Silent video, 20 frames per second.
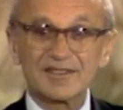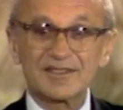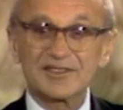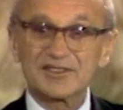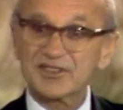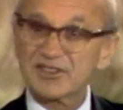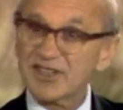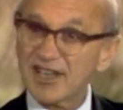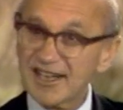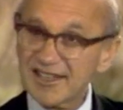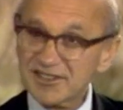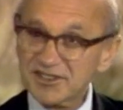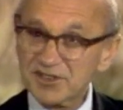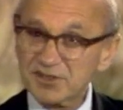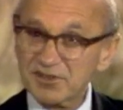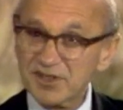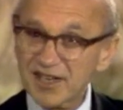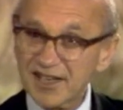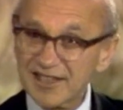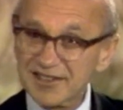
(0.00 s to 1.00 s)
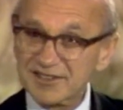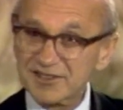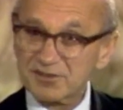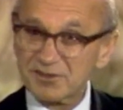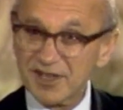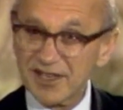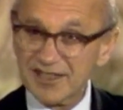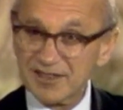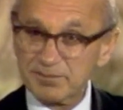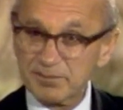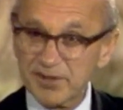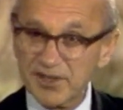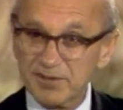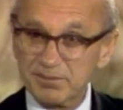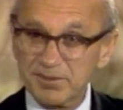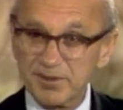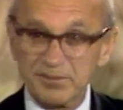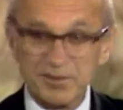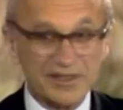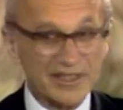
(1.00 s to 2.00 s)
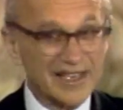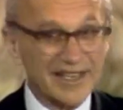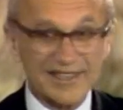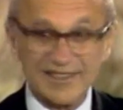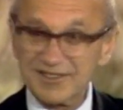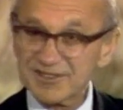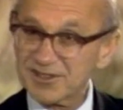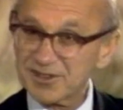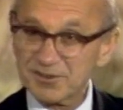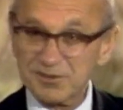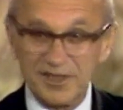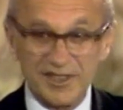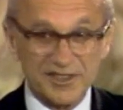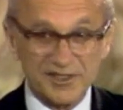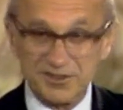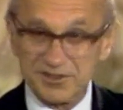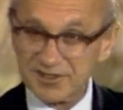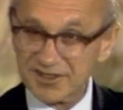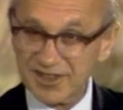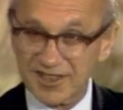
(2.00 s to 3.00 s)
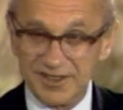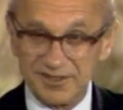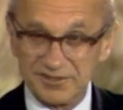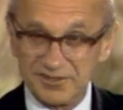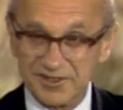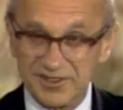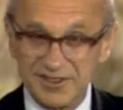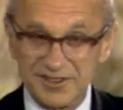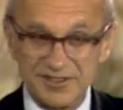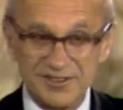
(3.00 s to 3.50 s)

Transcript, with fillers: It's nice to elect the right people, but that isn't the way you solve things.